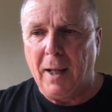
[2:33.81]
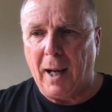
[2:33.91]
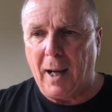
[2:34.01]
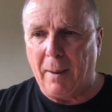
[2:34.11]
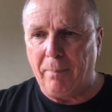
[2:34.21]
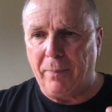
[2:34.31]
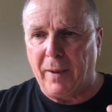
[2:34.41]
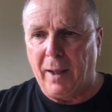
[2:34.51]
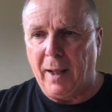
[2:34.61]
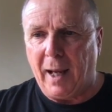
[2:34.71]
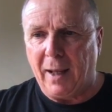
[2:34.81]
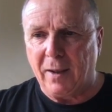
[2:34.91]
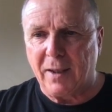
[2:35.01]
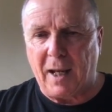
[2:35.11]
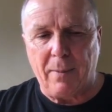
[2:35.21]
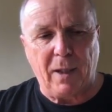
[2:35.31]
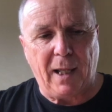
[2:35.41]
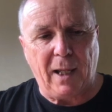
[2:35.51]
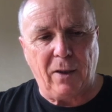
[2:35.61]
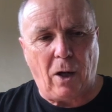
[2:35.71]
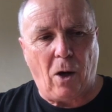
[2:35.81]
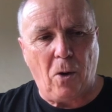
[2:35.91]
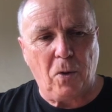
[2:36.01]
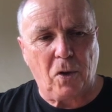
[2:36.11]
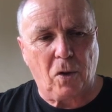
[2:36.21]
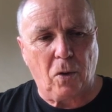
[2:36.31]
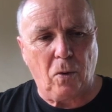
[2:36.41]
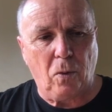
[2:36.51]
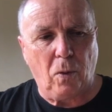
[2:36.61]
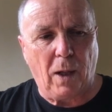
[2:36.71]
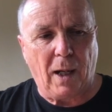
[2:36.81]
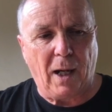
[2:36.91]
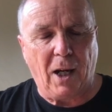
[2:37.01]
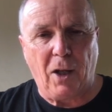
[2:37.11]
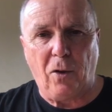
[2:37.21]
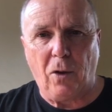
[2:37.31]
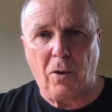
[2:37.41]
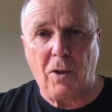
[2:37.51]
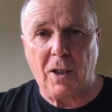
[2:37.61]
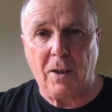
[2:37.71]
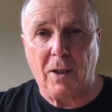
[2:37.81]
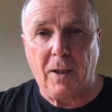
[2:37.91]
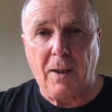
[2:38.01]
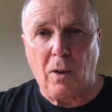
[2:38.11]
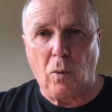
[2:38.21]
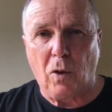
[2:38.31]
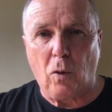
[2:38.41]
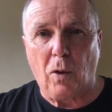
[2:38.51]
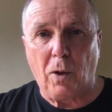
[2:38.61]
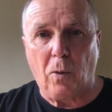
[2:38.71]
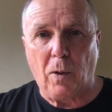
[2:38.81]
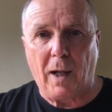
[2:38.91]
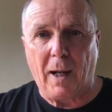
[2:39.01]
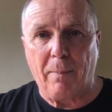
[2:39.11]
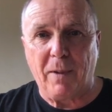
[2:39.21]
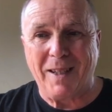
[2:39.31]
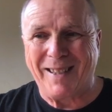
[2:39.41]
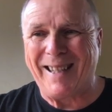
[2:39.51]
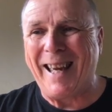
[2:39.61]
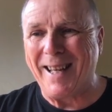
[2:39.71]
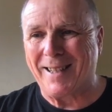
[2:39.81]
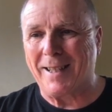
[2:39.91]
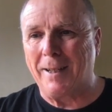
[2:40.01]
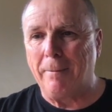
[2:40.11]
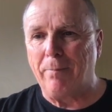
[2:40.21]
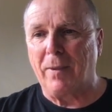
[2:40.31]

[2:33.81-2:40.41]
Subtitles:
And the same again, the host who anointed with oil his guest